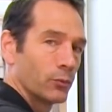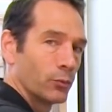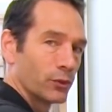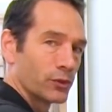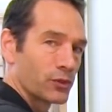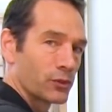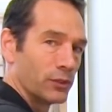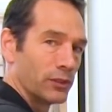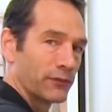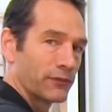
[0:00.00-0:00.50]

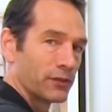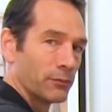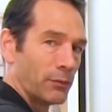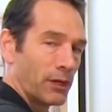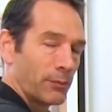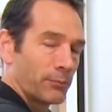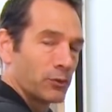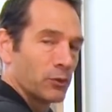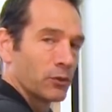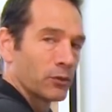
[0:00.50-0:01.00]
Once you lift them
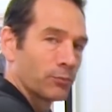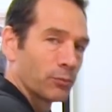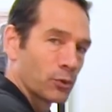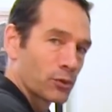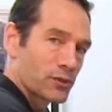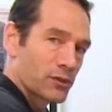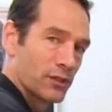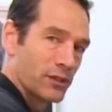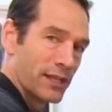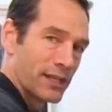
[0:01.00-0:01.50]
up, you can
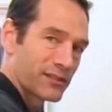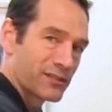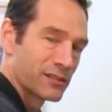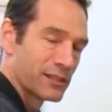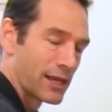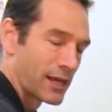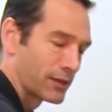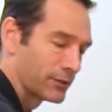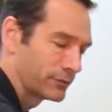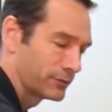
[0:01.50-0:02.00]
push the desk
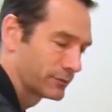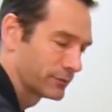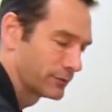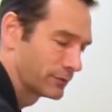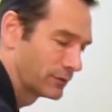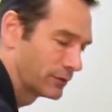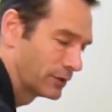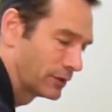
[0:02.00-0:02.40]
down.